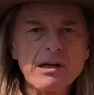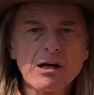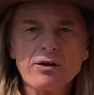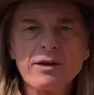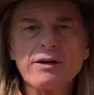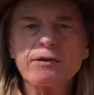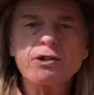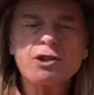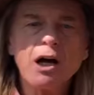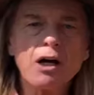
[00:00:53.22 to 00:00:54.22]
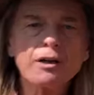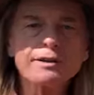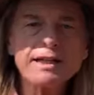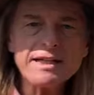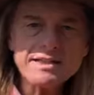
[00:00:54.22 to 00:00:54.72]
know that if a
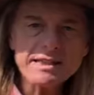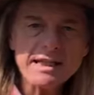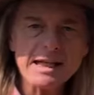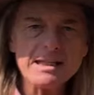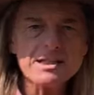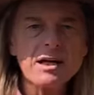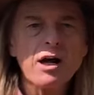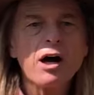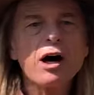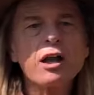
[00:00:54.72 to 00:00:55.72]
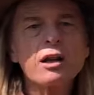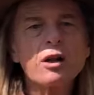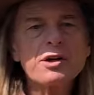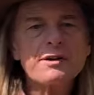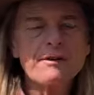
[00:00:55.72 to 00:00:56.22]
child doesn't get a
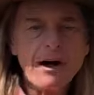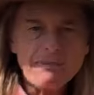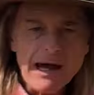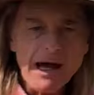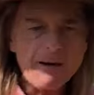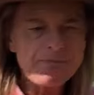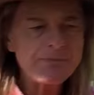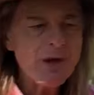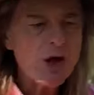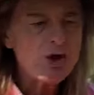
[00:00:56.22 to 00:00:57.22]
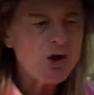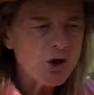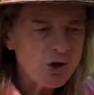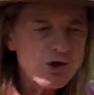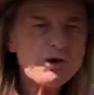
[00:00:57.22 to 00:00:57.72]
lot of
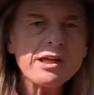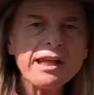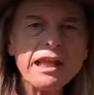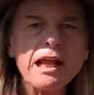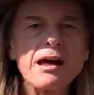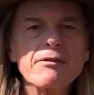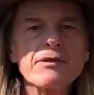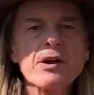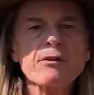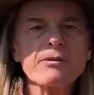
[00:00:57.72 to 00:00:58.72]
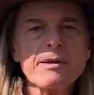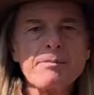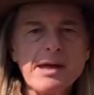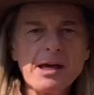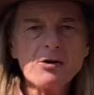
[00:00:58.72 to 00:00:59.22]
nurturing and love from the
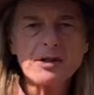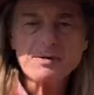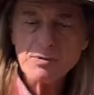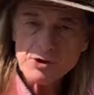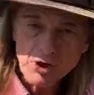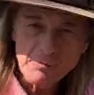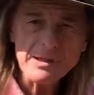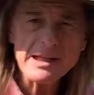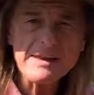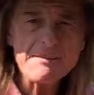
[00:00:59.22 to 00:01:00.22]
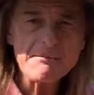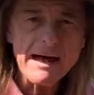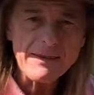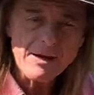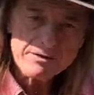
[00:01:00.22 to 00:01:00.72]
parents, predominantly the
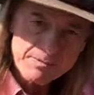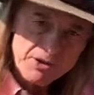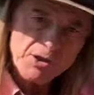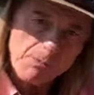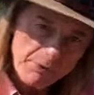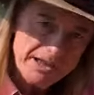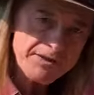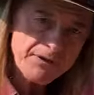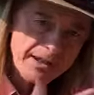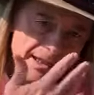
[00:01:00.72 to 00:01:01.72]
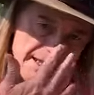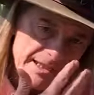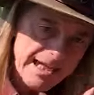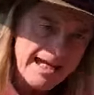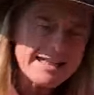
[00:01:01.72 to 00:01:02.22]
mother, especially in breastfeeding,
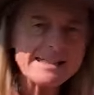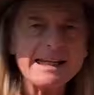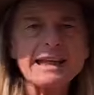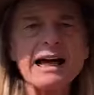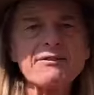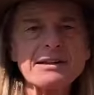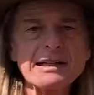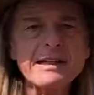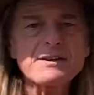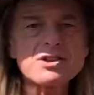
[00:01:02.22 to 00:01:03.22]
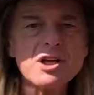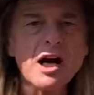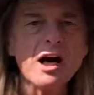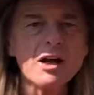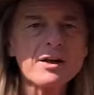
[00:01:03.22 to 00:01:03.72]
just gazing lovingly at the
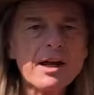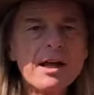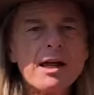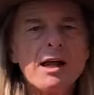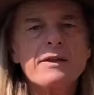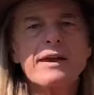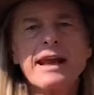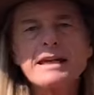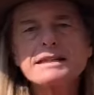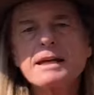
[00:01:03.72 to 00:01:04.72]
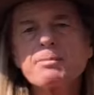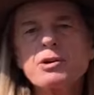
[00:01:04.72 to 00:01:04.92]
child, then as that